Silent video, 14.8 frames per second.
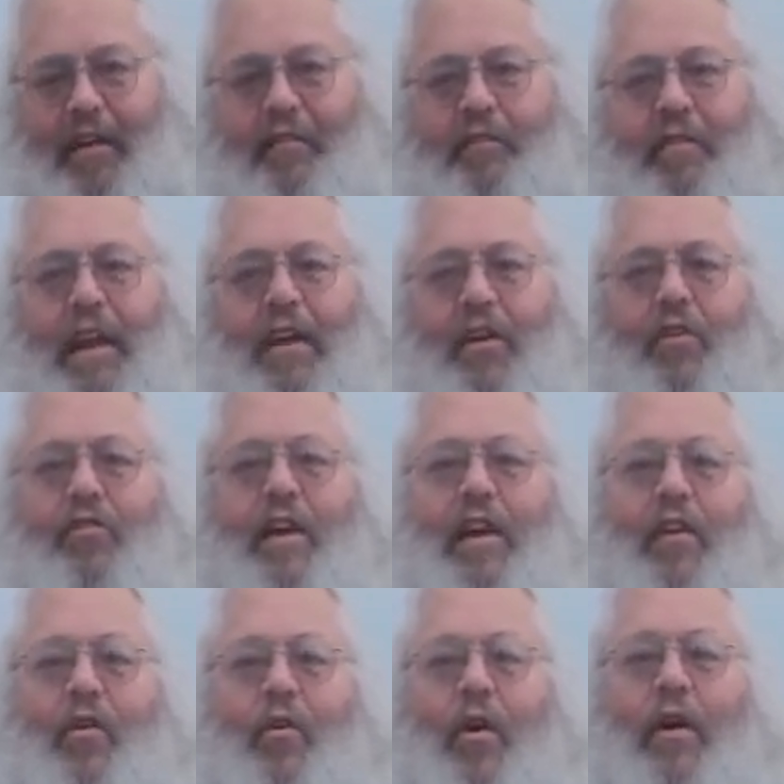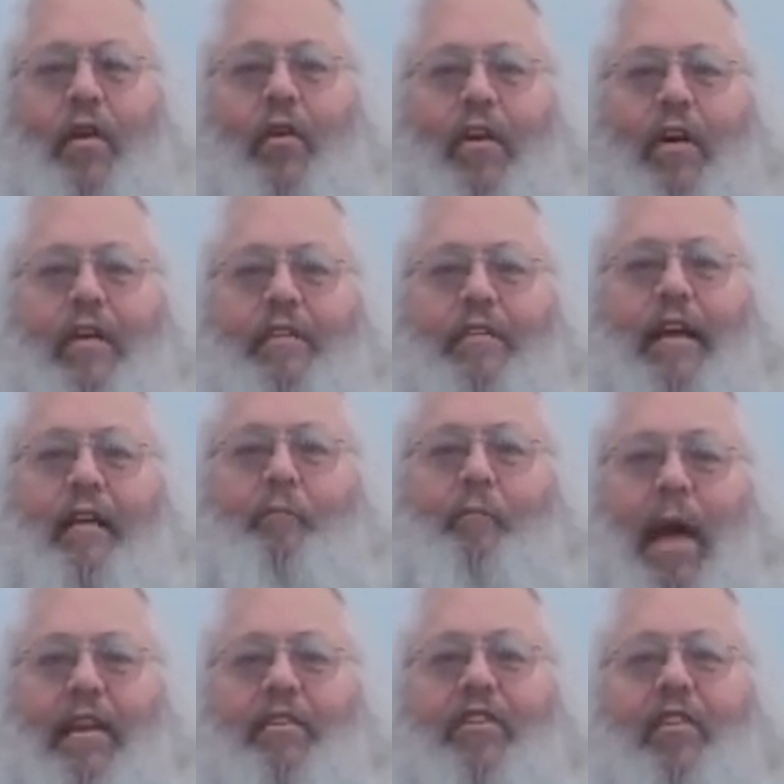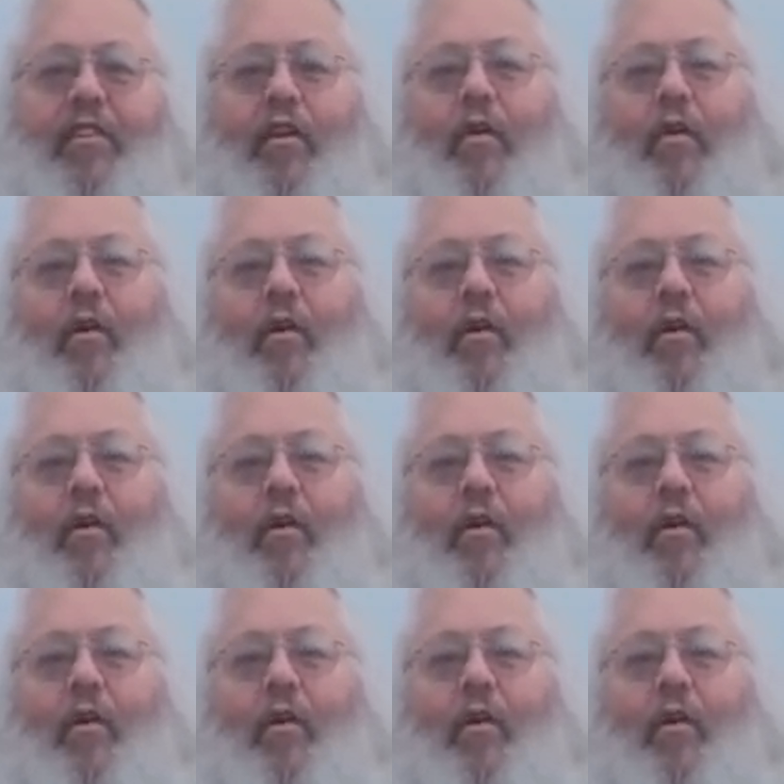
done videos on Corydoras. I've mentioned the